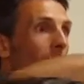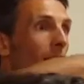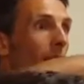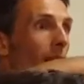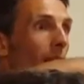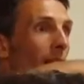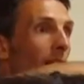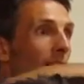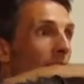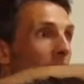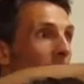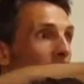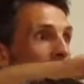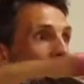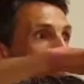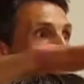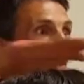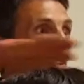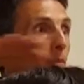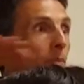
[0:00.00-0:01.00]
To become
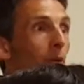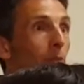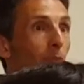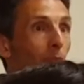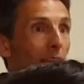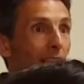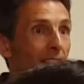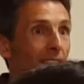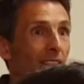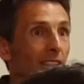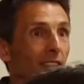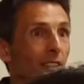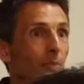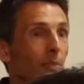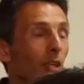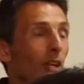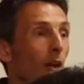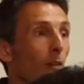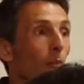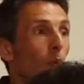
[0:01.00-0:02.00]
aware. To be present, to
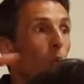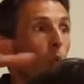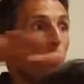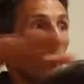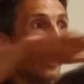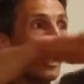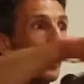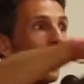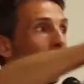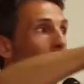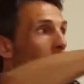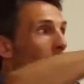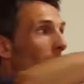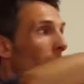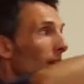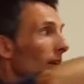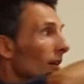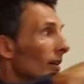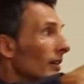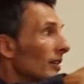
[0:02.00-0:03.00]
become
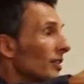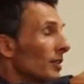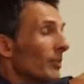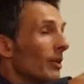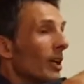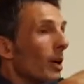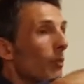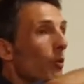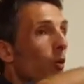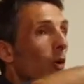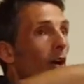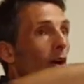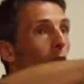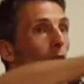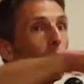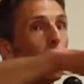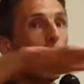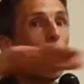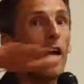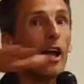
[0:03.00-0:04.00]
aware. To become aware
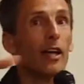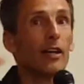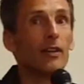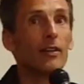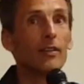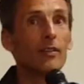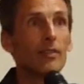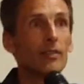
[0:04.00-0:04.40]
of what?